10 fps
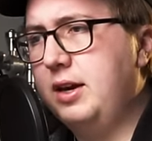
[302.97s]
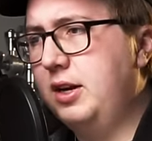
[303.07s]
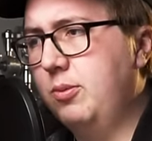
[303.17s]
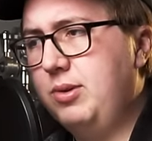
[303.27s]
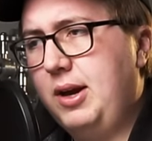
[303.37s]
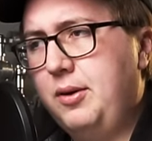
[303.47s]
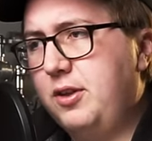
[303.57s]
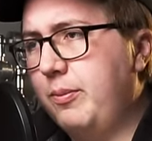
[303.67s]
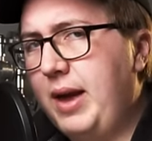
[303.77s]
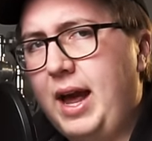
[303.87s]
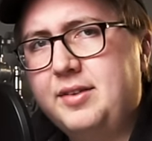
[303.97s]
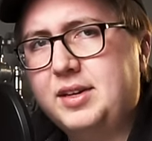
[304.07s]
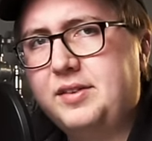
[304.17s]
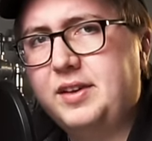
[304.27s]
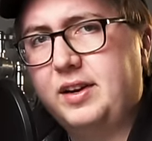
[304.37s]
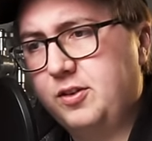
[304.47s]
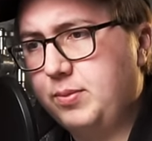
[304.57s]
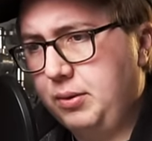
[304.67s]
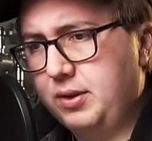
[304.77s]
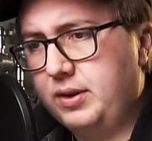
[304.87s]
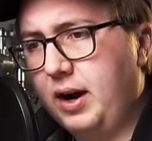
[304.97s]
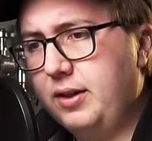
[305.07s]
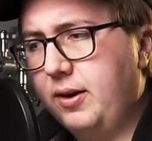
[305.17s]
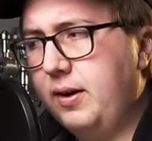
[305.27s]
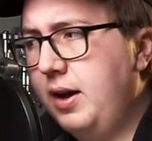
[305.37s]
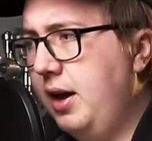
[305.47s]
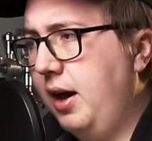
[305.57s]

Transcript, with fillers: you know, play with the opacity settings, play with the color.